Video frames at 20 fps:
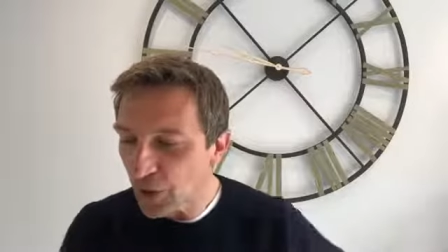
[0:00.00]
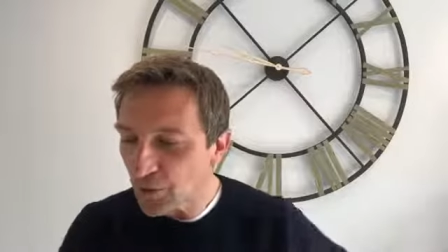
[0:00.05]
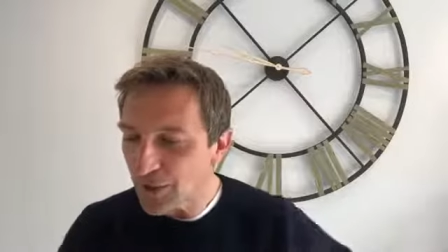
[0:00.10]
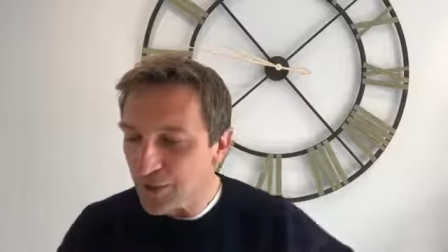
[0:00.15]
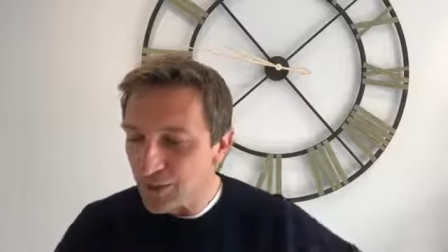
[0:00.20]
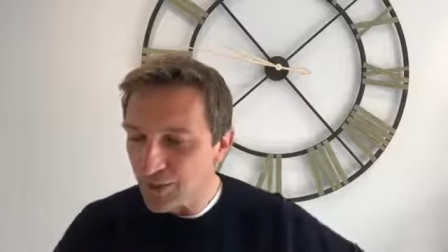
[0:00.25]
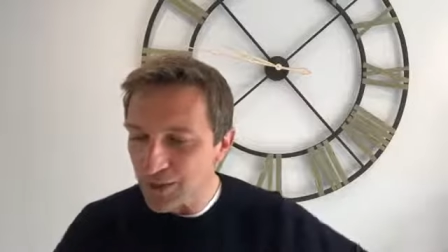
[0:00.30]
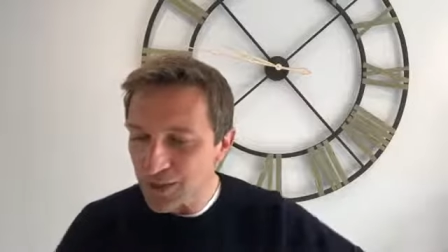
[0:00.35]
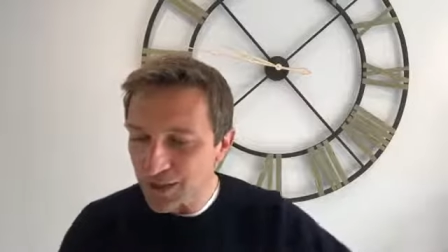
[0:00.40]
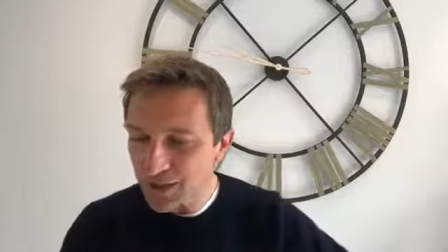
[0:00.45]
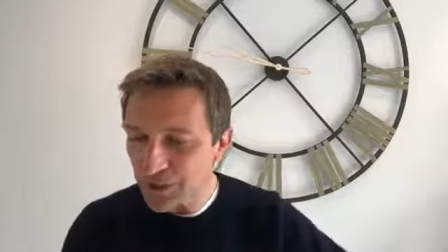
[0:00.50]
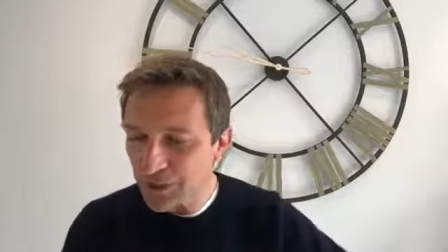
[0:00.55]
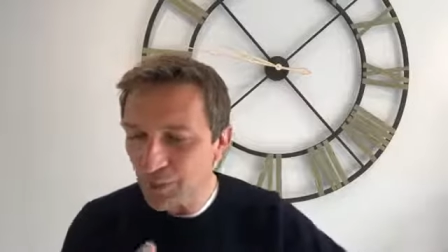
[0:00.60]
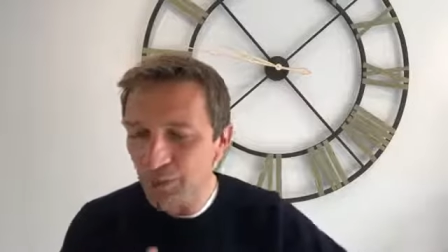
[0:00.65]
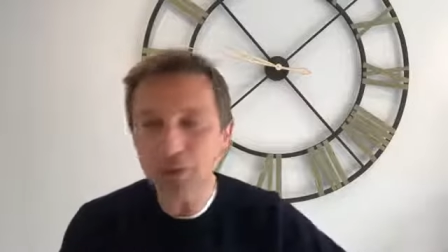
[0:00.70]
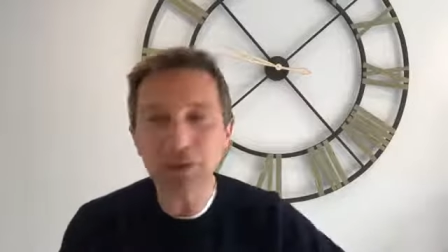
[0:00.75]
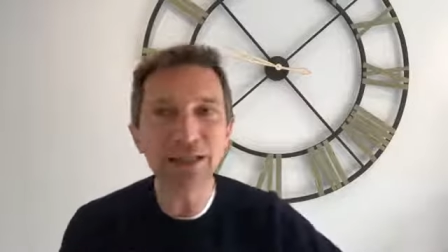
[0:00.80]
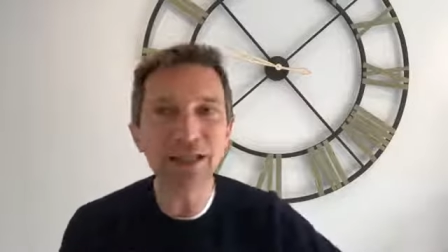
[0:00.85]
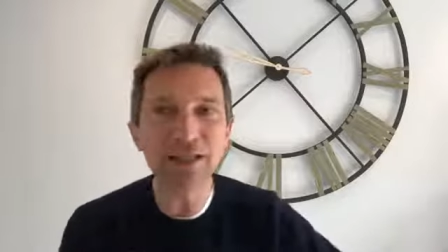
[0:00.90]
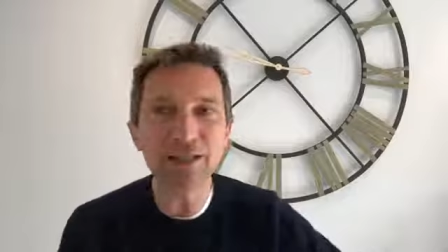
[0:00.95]
this was an interesting
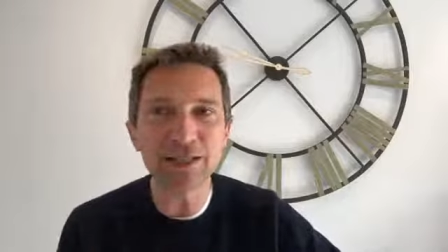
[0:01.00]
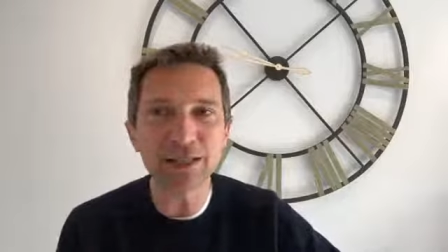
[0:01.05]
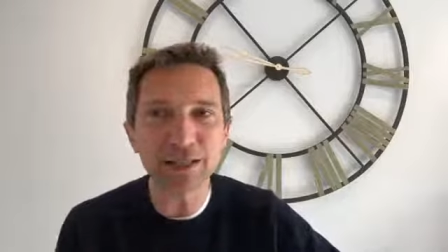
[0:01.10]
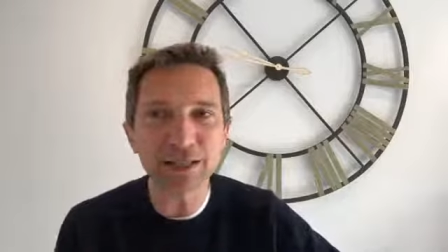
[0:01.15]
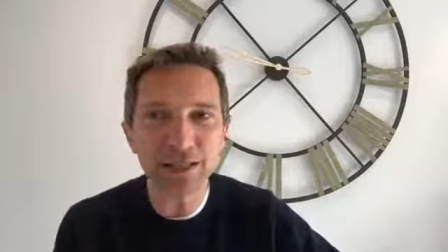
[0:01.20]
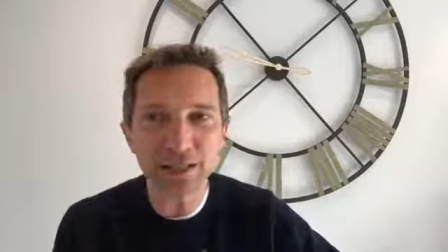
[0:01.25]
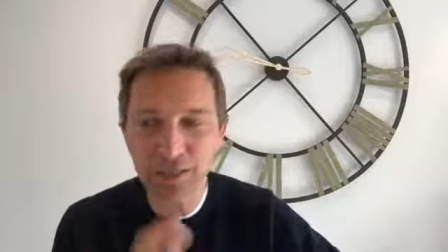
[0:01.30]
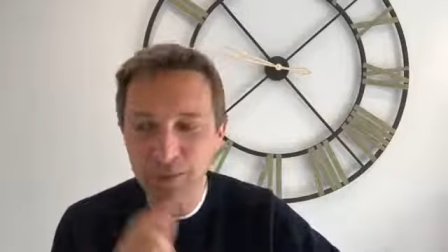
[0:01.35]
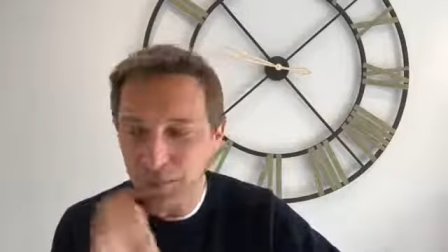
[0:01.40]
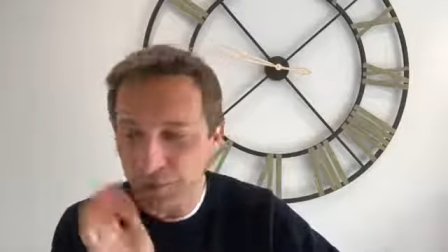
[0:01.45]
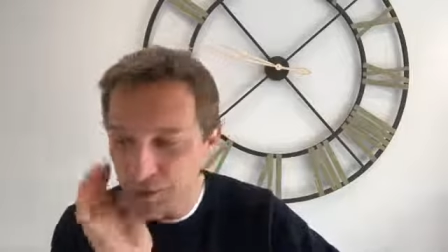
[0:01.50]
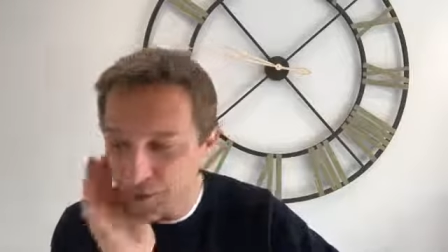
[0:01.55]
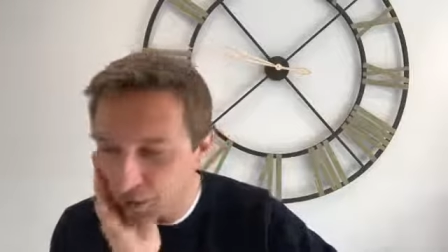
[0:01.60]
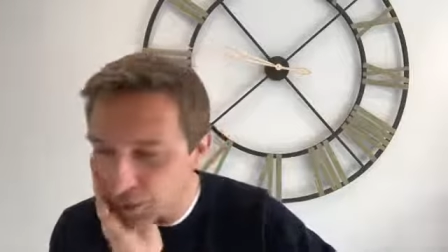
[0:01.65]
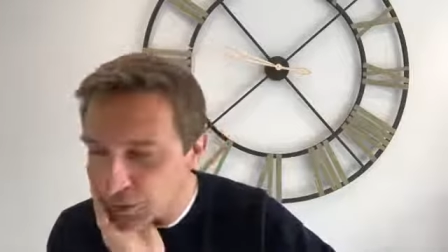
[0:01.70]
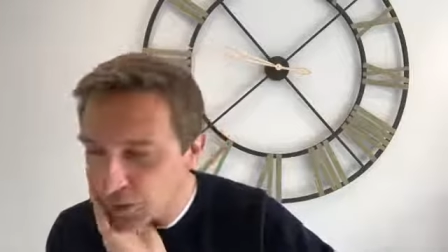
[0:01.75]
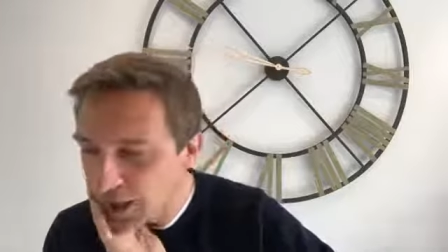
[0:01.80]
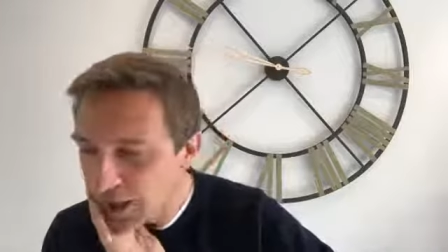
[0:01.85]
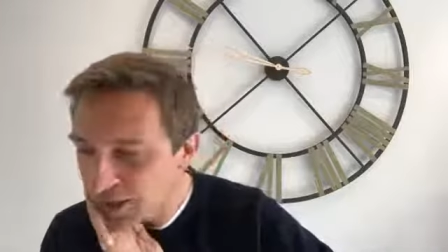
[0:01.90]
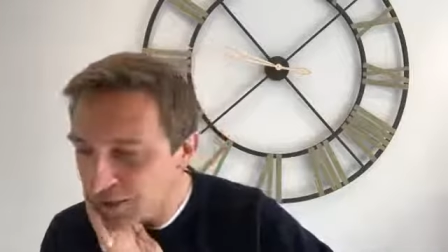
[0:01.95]
one, Linda Montague.